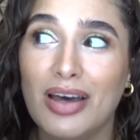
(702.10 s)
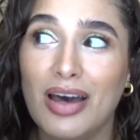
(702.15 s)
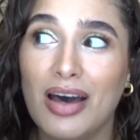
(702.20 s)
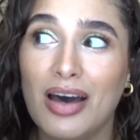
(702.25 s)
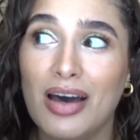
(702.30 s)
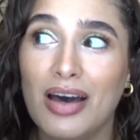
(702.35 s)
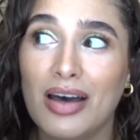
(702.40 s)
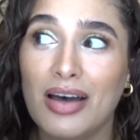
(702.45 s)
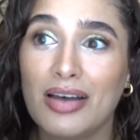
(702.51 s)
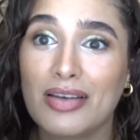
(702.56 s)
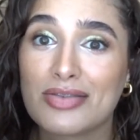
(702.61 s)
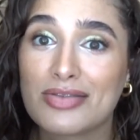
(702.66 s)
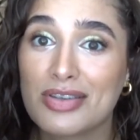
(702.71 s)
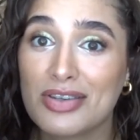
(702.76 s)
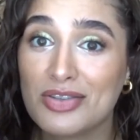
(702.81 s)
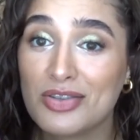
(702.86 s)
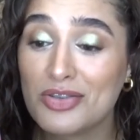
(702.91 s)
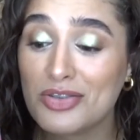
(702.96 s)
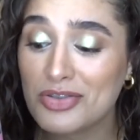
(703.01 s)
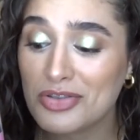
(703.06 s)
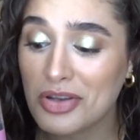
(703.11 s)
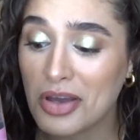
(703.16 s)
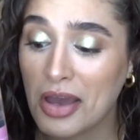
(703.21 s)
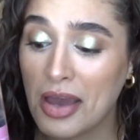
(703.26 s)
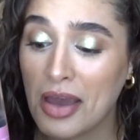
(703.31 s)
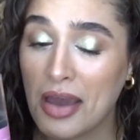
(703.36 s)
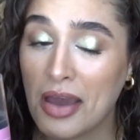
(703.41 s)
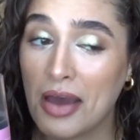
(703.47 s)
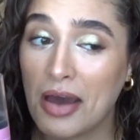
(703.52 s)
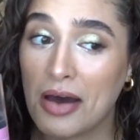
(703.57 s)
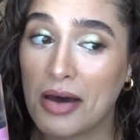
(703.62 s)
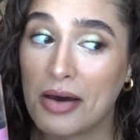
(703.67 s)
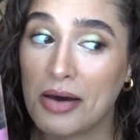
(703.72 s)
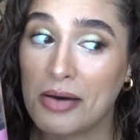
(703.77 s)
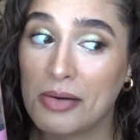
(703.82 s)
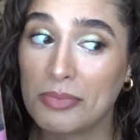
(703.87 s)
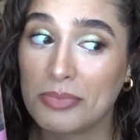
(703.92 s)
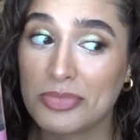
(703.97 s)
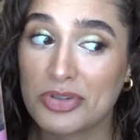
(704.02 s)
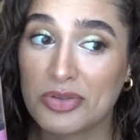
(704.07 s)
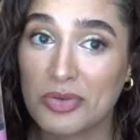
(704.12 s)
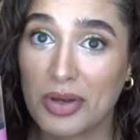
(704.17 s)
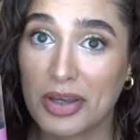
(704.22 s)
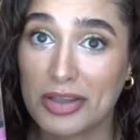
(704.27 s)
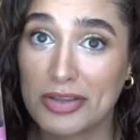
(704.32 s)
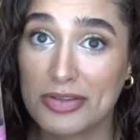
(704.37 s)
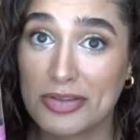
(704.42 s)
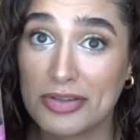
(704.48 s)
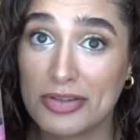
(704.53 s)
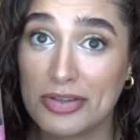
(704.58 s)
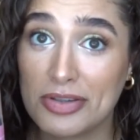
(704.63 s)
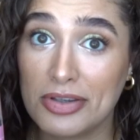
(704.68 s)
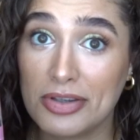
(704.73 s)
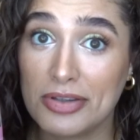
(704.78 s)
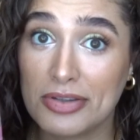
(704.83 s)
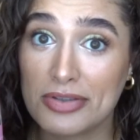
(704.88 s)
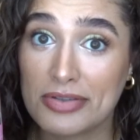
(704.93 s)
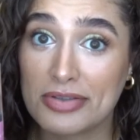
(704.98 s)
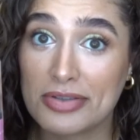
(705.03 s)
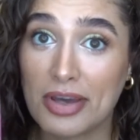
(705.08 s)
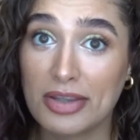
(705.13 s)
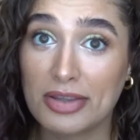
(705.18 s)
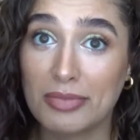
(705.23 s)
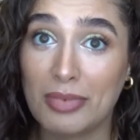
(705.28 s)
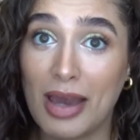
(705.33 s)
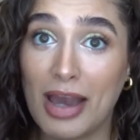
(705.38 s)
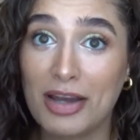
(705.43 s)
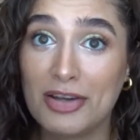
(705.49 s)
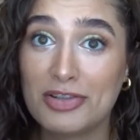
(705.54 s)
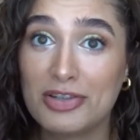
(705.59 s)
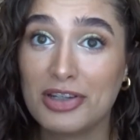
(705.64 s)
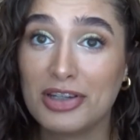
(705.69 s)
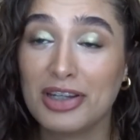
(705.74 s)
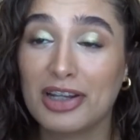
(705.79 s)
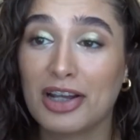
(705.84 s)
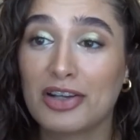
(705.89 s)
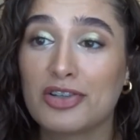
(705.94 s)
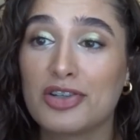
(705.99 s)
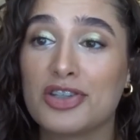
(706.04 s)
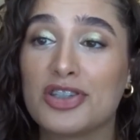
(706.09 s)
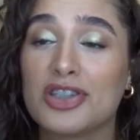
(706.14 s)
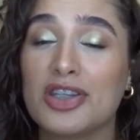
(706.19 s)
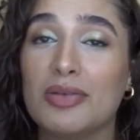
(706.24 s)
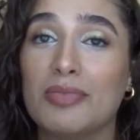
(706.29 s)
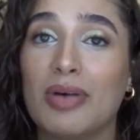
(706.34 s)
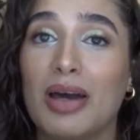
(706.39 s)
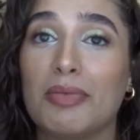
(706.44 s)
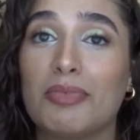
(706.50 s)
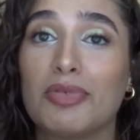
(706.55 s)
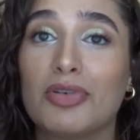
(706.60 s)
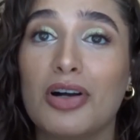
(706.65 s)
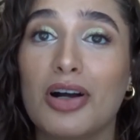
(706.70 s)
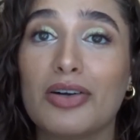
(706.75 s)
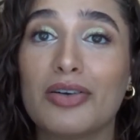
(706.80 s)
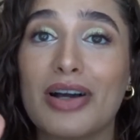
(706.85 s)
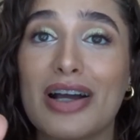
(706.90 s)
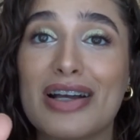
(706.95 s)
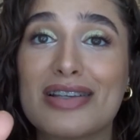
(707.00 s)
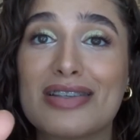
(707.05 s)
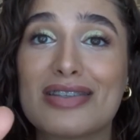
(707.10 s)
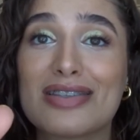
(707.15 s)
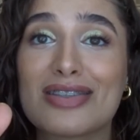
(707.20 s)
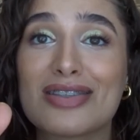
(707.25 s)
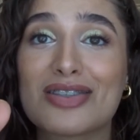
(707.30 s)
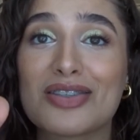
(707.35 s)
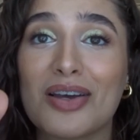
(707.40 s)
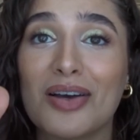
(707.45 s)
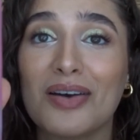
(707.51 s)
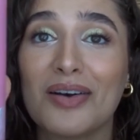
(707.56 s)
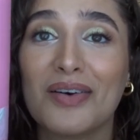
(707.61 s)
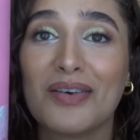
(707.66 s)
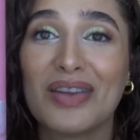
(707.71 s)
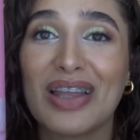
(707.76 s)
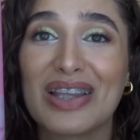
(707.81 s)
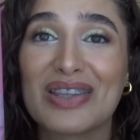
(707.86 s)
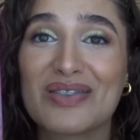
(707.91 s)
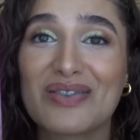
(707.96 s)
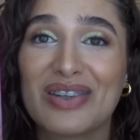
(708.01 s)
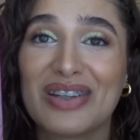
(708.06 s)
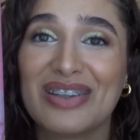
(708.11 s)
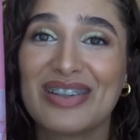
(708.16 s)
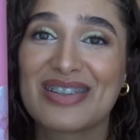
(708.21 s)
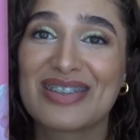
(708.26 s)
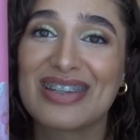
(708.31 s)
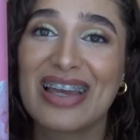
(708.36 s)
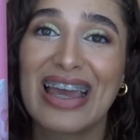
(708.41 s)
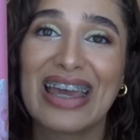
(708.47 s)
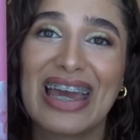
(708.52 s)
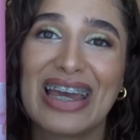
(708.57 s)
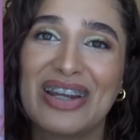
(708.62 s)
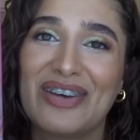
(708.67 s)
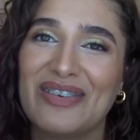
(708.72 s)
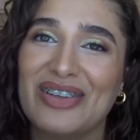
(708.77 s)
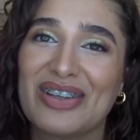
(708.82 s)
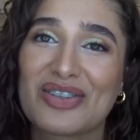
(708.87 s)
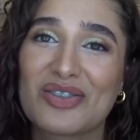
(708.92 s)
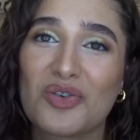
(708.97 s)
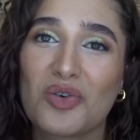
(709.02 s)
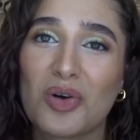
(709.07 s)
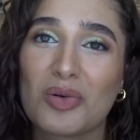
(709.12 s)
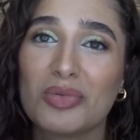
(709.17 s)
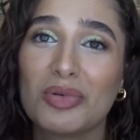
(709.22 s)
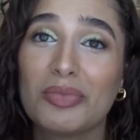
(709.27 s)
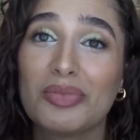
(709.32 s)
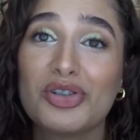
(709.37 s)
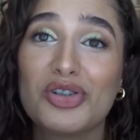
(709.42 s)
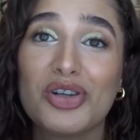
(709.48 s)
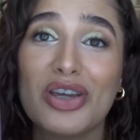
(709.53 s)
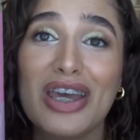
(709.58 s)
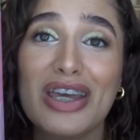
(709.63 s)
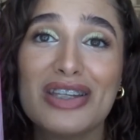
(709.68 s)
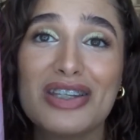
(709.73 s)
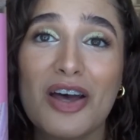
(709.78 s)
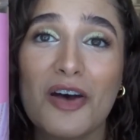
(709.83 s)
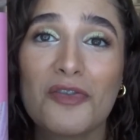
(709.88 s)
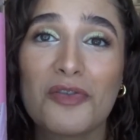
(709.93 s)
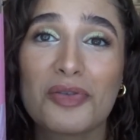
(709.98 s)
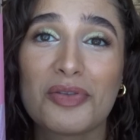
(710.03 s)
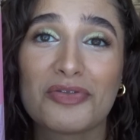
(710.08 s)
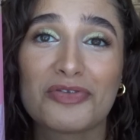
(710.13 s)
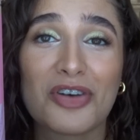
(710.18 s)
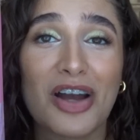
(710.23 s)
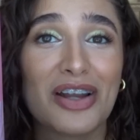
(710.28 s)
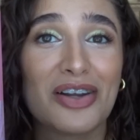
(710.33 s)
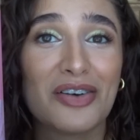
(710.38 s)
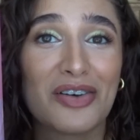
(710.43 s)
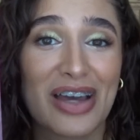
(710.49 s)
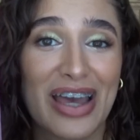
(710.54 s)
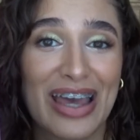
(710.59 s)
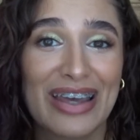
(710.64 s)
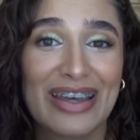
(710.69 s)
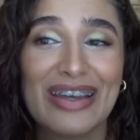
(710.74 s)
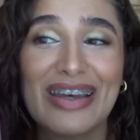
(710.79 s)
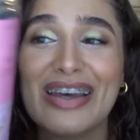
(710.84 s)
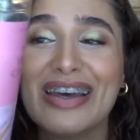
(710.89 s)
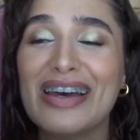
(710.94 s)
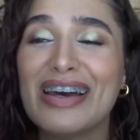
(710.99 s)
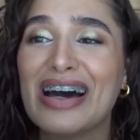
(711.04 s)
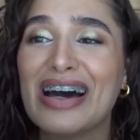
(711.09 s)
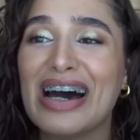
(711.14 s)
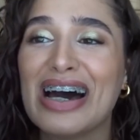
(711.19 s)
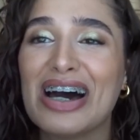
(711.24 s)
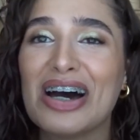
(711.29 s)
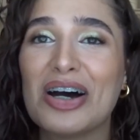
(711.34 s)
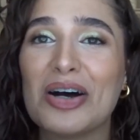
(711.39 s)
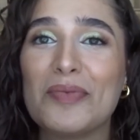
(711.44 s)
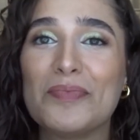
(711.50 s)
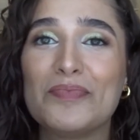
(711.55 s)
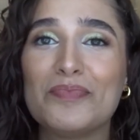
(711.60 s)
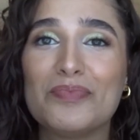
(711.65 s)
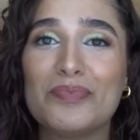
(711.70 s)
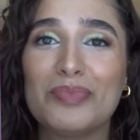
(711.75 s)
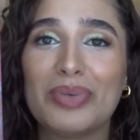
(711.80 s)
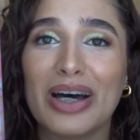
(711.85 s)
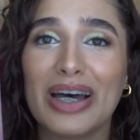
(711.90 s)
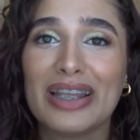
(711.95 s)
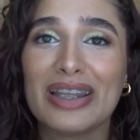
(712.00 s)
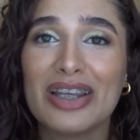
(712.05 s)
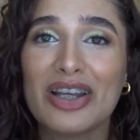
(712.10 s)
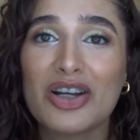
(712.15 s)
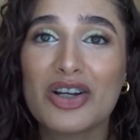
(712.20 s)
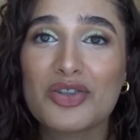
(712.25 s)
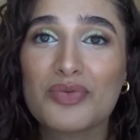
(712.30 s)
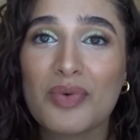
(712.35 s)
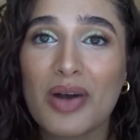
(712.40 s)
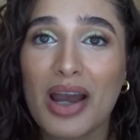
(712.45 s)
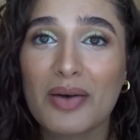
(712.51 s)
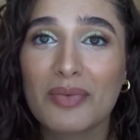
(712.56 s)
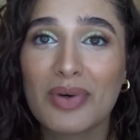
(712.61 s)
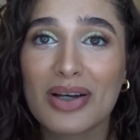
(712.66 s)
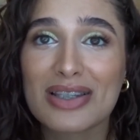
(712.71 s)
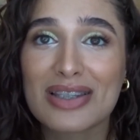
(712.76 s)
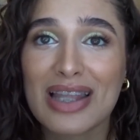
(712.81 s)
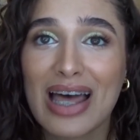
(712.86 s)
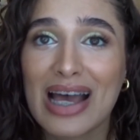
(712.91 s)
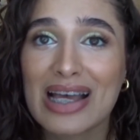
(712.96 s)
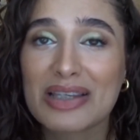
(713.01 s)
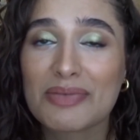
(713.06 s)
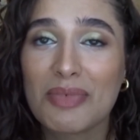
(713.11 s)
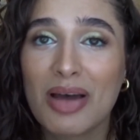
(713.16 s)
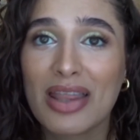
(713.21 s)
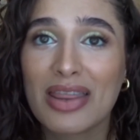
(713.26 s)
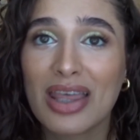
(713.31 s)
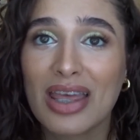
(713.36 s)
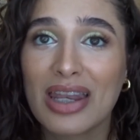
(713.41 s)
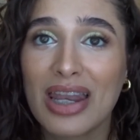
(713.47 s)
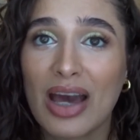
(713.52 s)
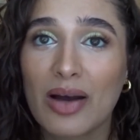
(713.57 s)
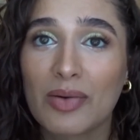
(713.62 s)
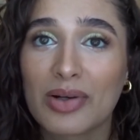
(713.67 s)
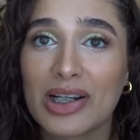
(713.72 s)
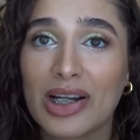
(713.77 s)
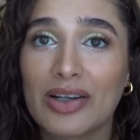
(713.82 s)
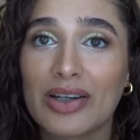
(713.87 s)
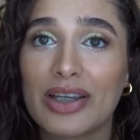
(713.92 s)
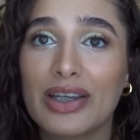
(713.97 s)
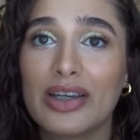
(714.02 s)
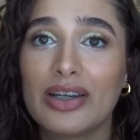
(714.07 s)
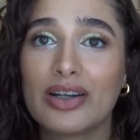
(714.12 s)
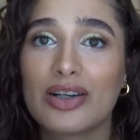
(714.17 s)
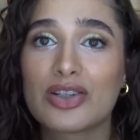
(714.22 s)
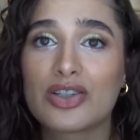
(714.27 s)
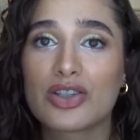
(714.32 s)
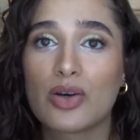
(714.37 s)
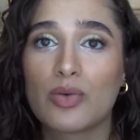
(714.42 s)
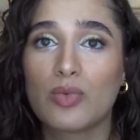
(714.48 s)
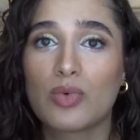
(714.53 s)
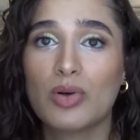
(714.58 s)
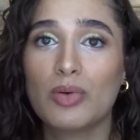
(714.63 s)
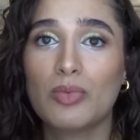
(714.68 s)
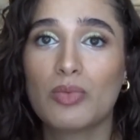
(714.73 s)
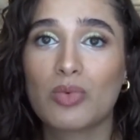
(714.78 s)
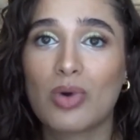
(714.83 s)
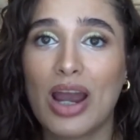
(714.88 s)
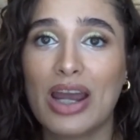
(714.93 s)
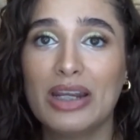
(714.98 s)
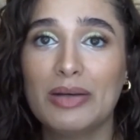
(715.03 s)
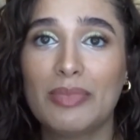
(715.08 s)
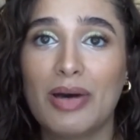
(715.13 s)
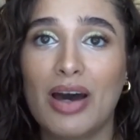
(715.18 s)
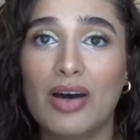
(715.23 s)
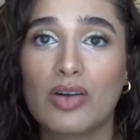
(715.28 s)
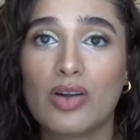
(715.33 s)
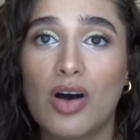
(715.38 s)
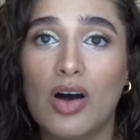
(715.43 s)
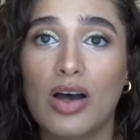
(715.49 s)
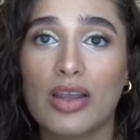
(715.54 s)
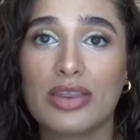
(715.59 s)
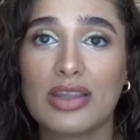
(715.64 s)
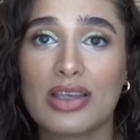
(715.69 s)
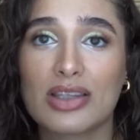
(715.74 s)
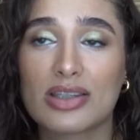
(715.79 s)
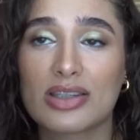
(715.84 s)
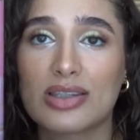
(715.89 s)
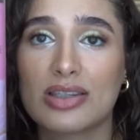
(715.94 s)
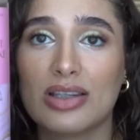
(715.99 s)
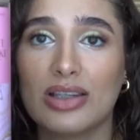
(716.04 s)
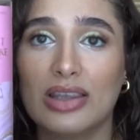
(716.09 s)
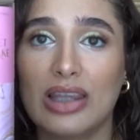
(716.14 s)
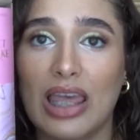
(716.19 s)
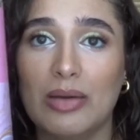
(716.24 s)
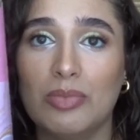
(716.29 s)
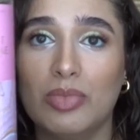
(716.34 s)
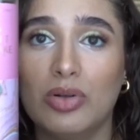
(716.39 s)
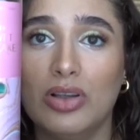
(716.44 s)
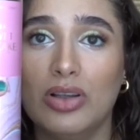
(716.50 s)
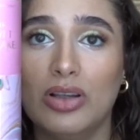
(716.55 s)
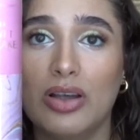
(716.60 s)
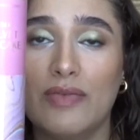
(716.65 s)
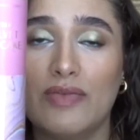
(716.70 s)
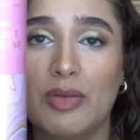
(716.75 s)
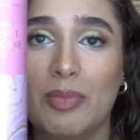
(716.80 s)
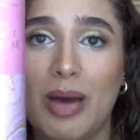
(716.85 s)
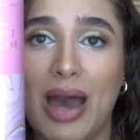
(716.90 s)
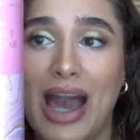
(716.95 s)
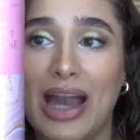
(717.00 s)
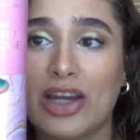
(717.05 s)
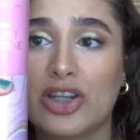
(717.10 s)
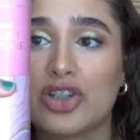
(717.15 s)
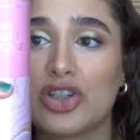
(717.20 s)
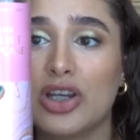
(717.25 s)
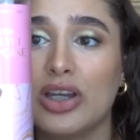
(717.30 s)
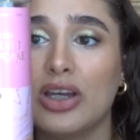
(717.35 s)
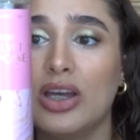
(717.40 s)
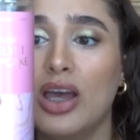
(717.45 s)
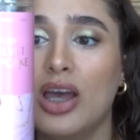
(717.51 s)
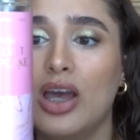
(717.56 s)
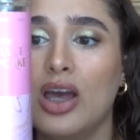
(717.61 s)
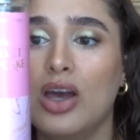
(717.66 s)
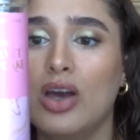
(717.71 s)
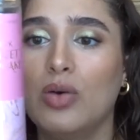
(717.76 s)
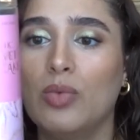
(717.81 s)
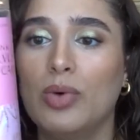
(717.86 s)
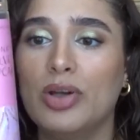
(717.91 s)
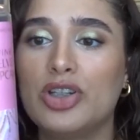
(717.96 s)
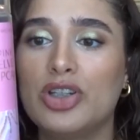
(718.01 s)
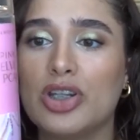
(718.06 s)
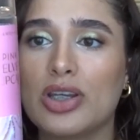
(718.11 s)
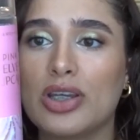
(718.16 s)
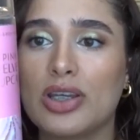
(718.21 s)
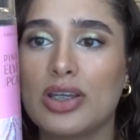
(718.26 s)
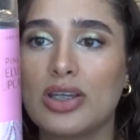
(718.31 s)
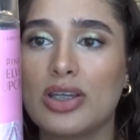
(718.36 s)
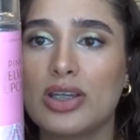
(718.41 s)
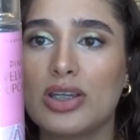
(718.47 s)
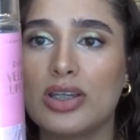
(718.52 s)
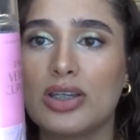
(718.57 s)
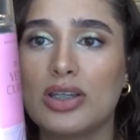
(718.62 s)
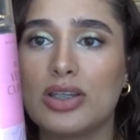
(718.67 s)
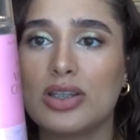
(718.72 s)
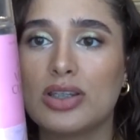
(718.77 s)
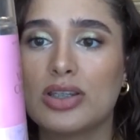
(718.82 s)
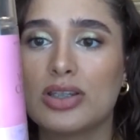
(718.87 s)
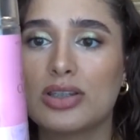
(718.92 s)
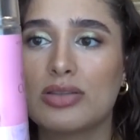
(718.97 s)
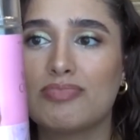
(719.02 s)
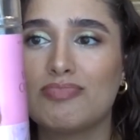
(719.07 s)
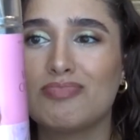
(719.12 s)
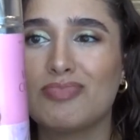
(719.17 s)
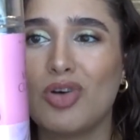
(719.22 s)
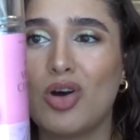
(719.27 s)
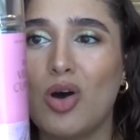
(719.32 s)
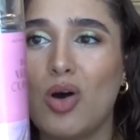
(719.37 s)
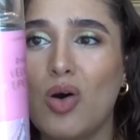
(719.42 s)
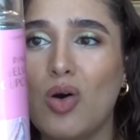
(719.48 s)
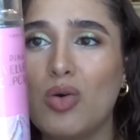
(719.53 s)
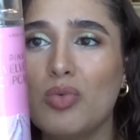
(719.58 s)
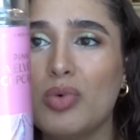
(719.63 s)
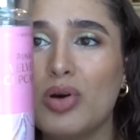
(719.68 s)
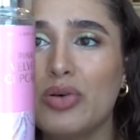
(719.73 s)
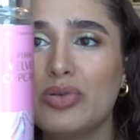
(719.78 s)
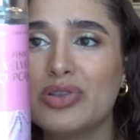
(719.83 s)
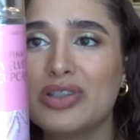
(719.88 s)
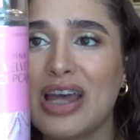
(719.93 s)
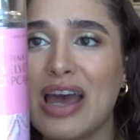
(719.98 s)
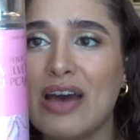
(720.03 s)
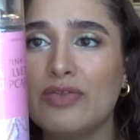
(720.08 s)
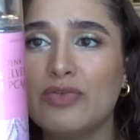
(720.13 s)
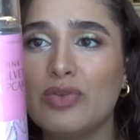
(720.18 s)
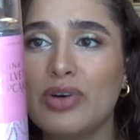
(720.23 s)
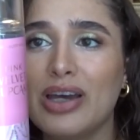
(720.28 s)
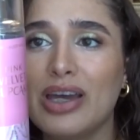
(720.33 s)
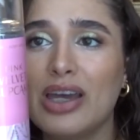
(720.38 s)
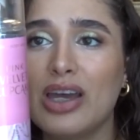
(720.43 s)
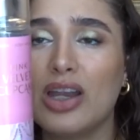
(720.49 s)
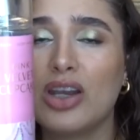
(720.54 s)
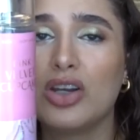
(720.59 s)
uh, scissors um, so I could see inside the packaging and actually see my progress. So that's what it looks like. I know it looks horrible, but you can't tell from the front, okay? Um, but here's where I was last month and now we're down to here. So we're right about on this label of the packaging, which is almost halfway,